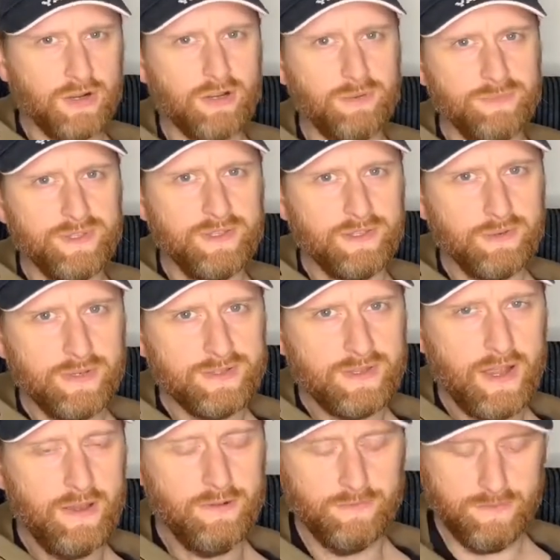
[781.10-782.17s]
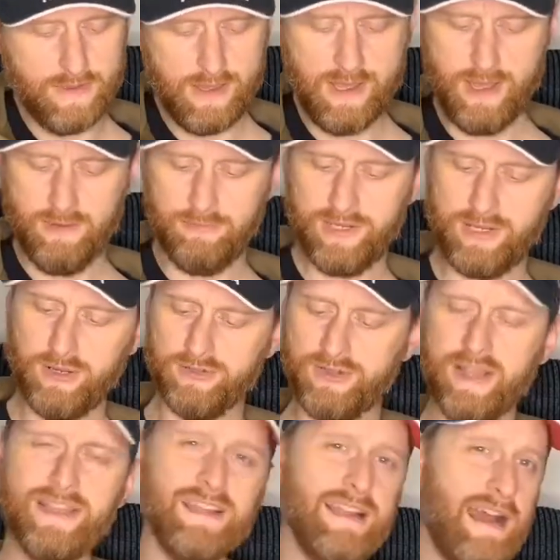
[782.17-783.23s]
comes into its own, because
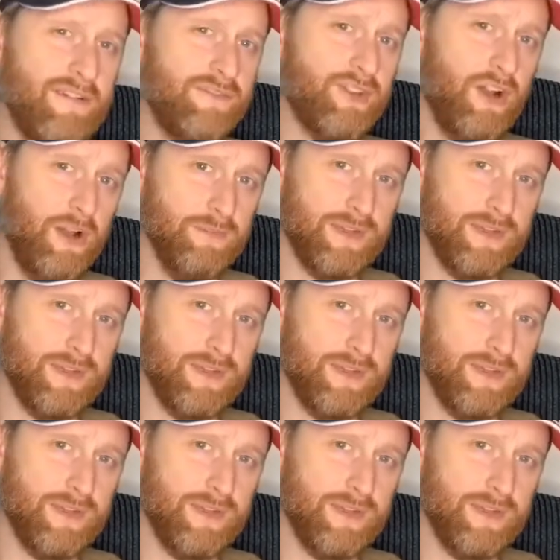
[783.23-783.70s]
I didn't have time to